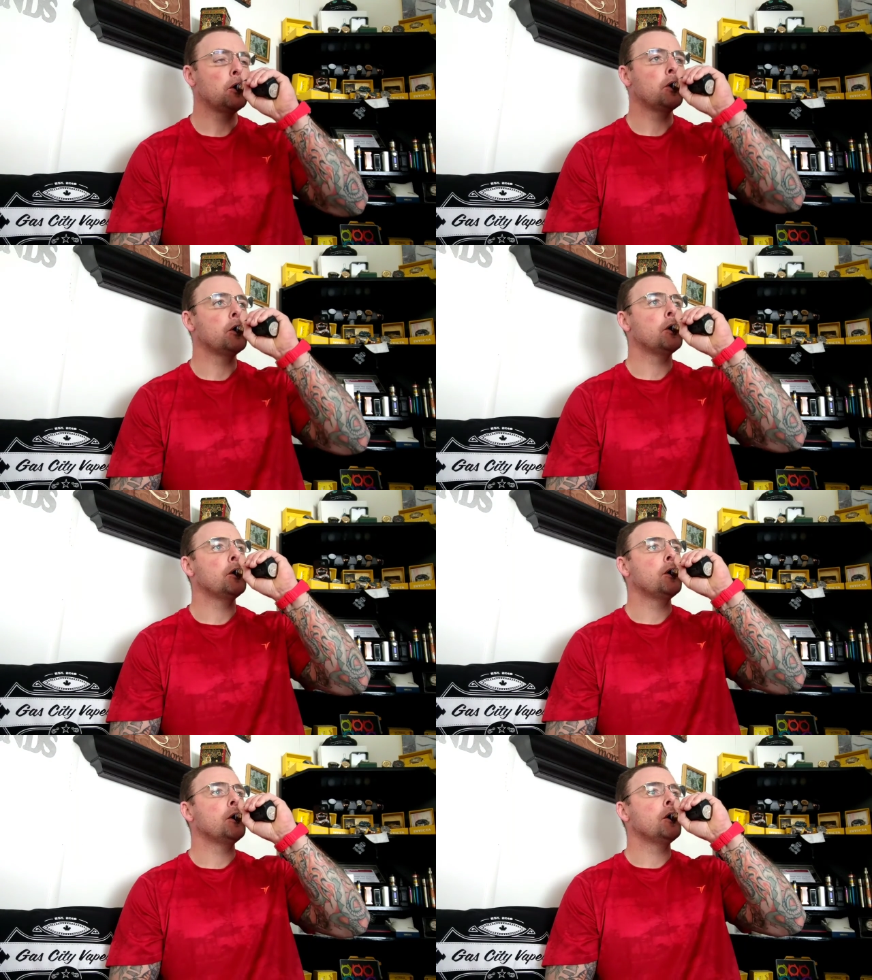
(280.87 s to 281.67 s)

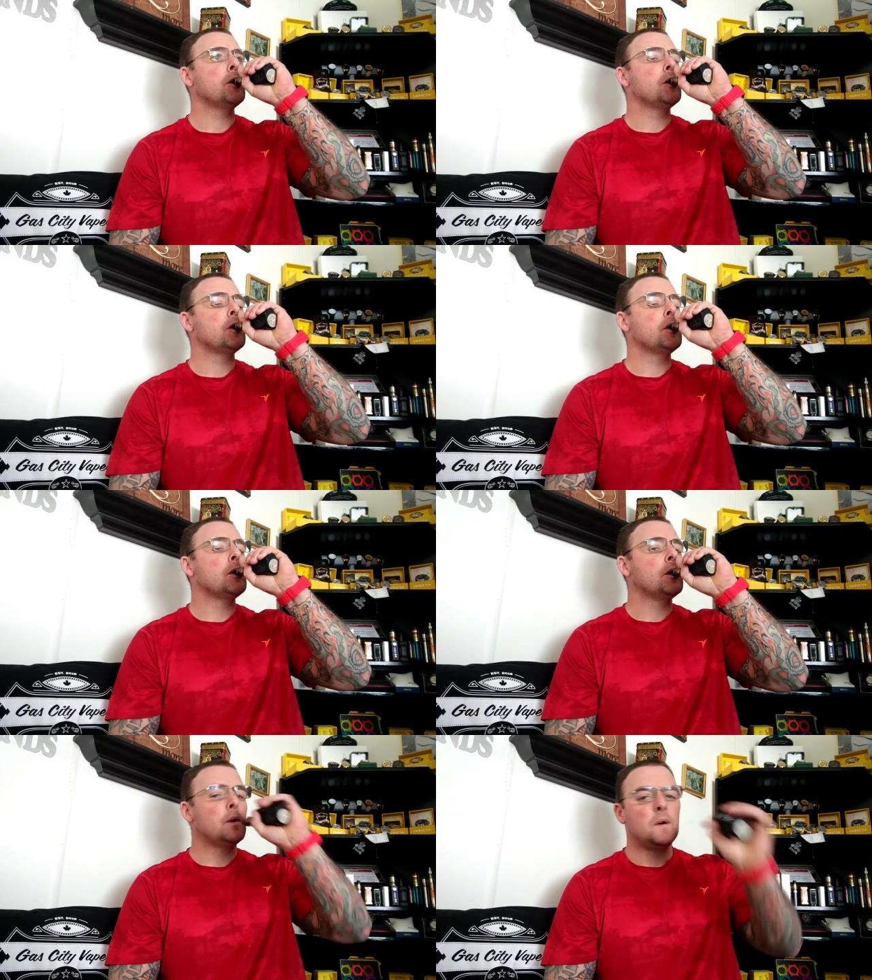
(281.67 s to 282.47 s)

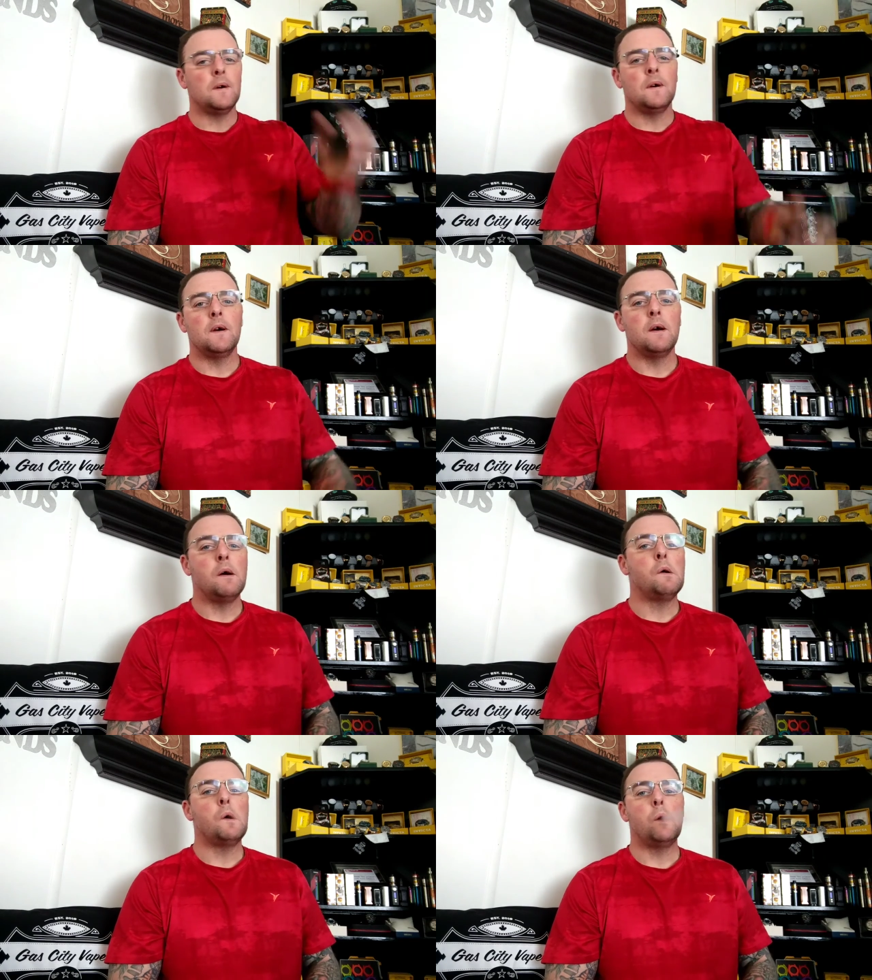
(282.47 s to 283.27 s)
Nobody speaks.